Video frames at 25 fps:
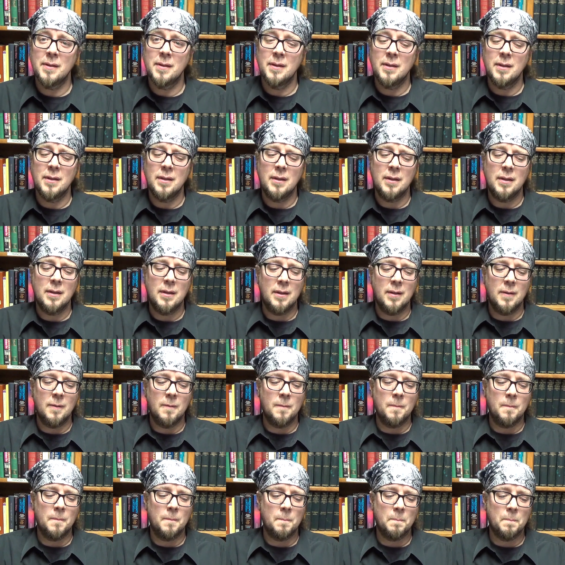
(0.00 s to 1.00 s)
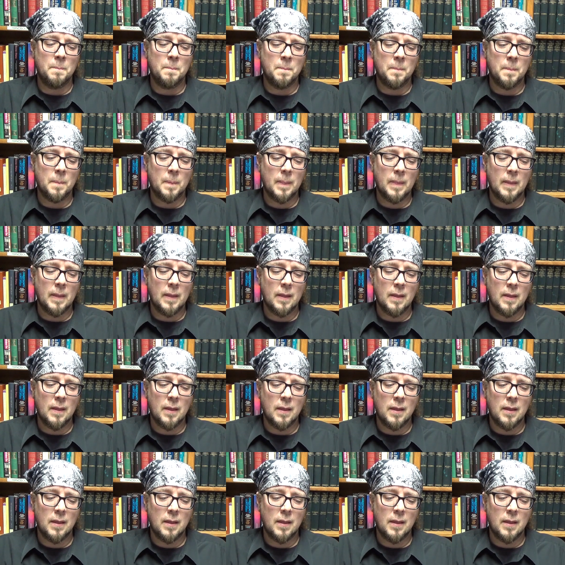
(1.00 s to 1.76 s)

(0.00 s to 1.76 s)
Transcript: (no one is talking)